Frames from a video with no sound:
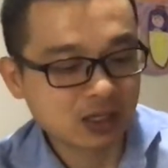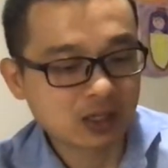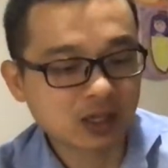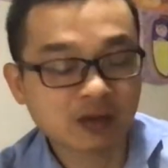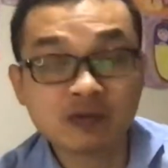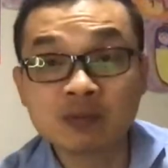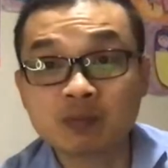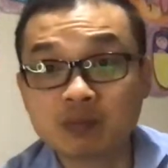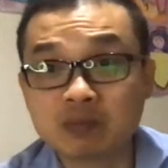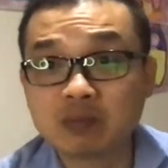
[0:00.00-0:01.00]
Now, have you
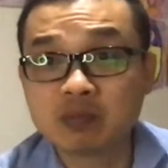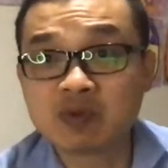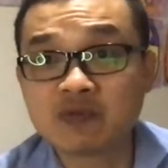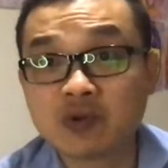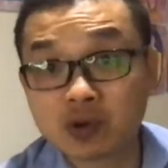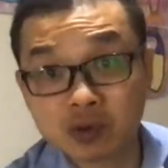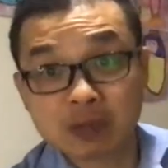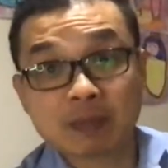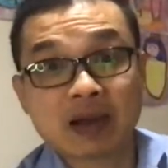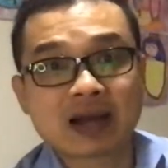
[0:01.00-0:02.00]
been following
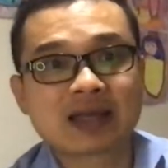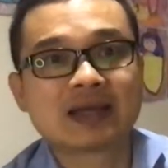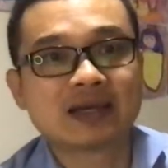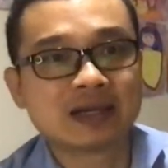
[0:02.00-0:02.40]
my